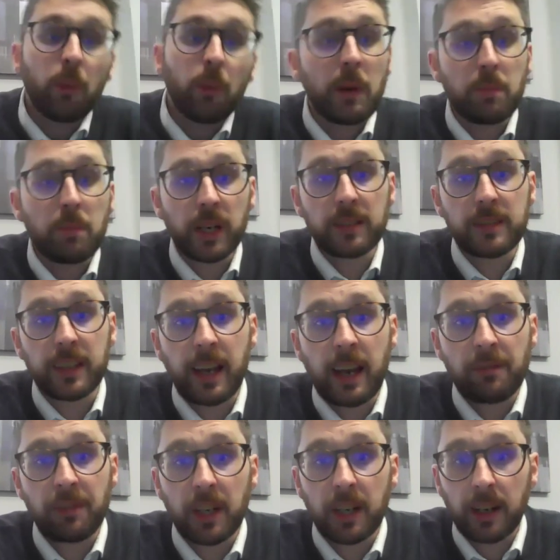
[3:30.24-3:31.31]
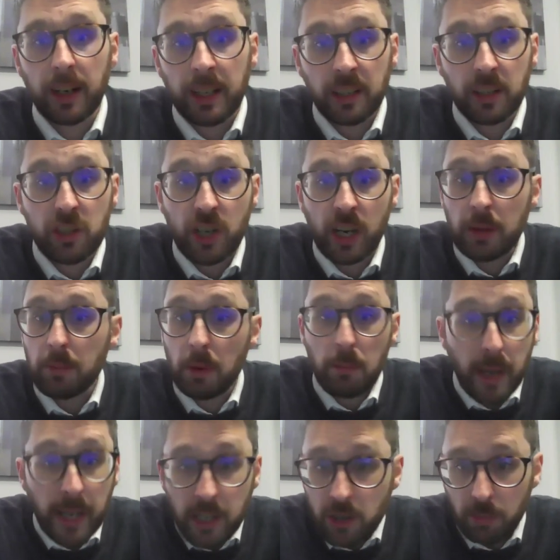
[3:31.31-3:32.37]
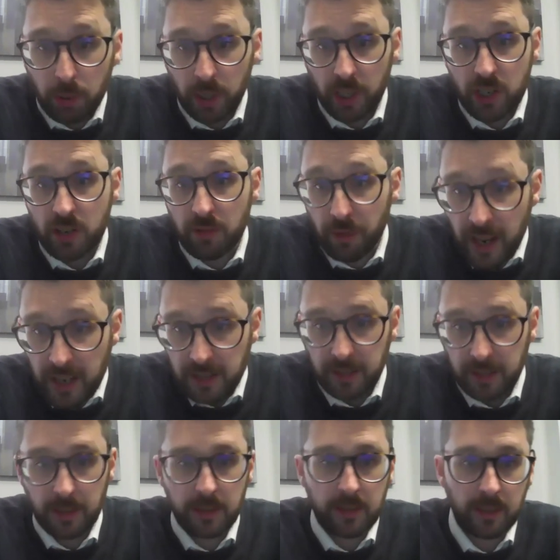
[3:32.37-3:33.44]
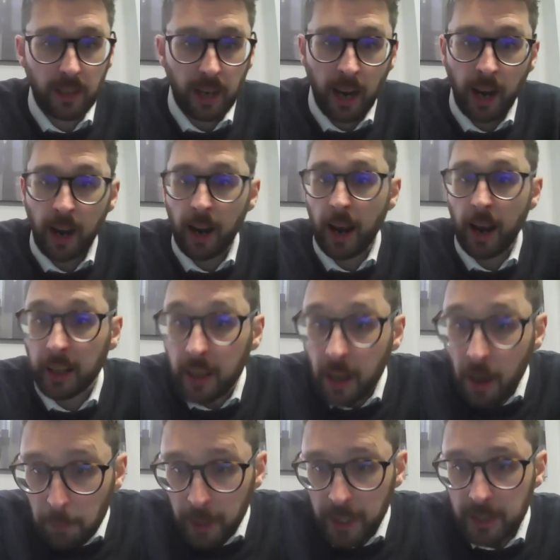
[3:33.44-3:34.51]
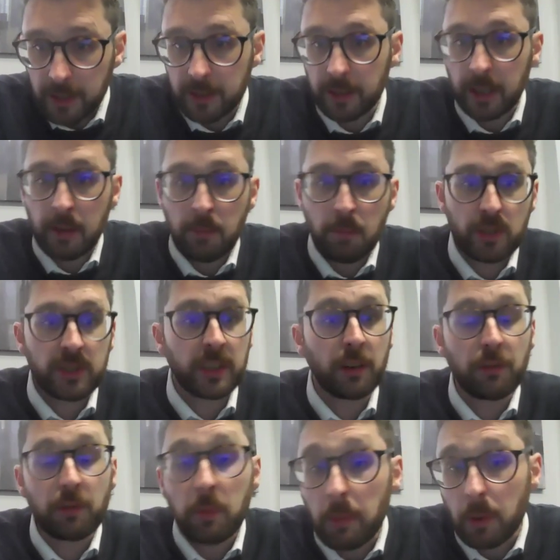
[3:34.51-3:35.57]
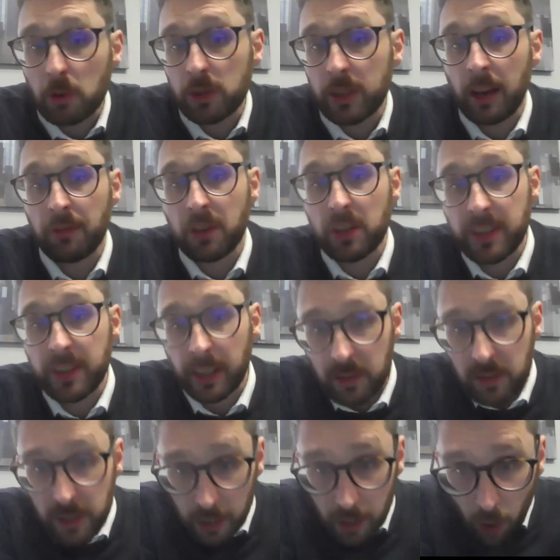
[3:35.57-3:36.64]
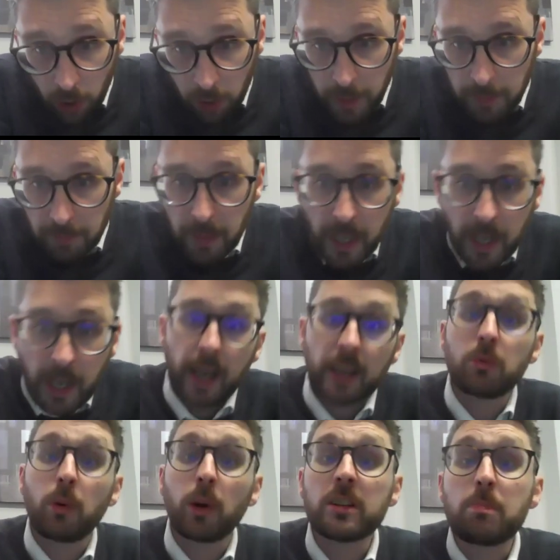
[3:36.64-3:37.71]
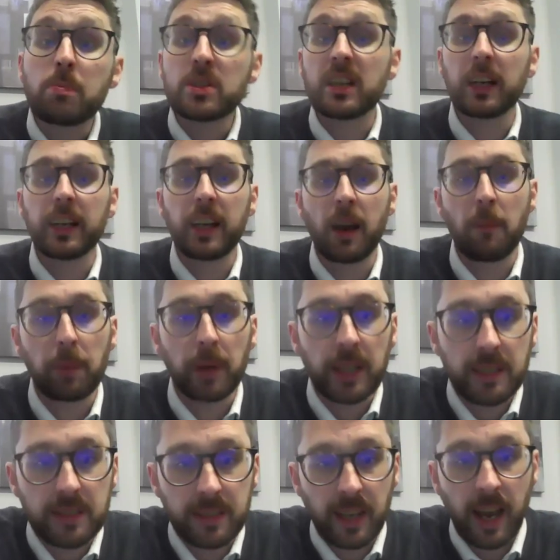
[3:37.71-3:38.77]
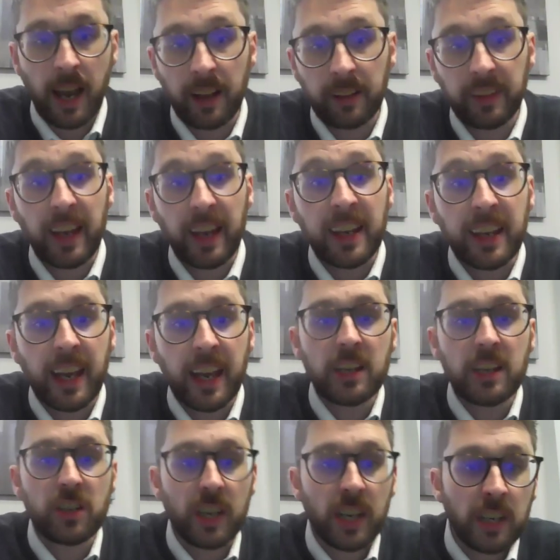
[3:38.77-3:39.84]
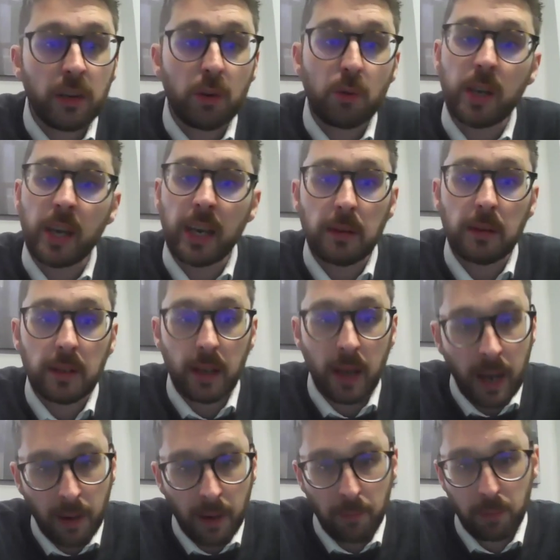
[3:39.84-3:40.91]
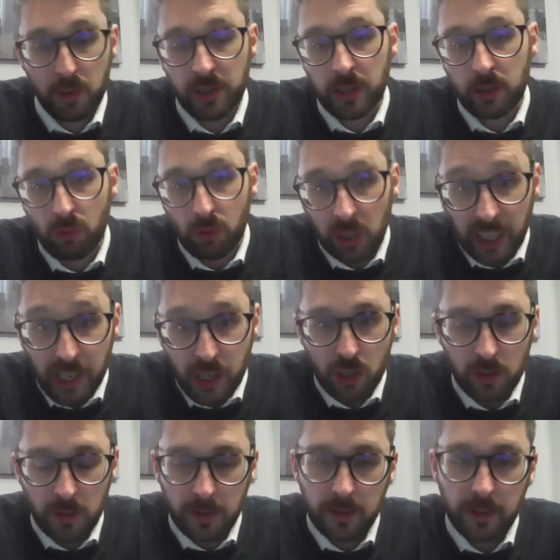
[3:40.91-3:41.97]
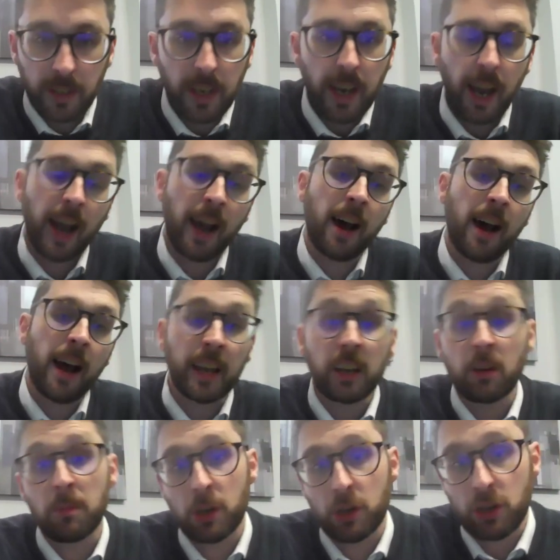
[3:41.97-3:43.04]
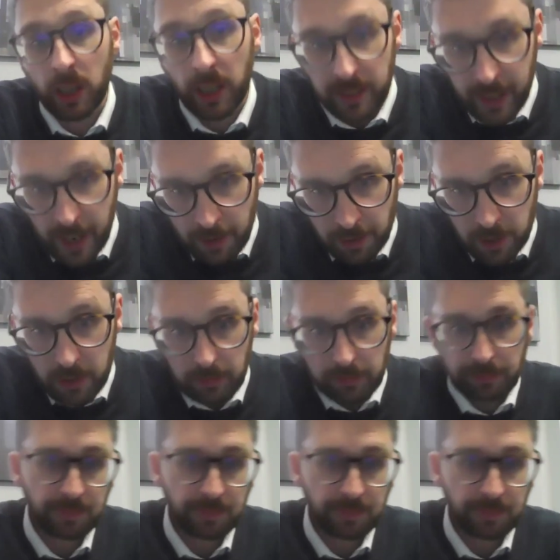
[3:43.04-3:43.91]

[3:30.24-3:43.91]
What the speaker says: We bring together in the chamber major British investors and companies in Brazil from the most diverse sectors of the economy, as well as Brazilian companies that engage in UK-Brazil relations and commercial endeavors.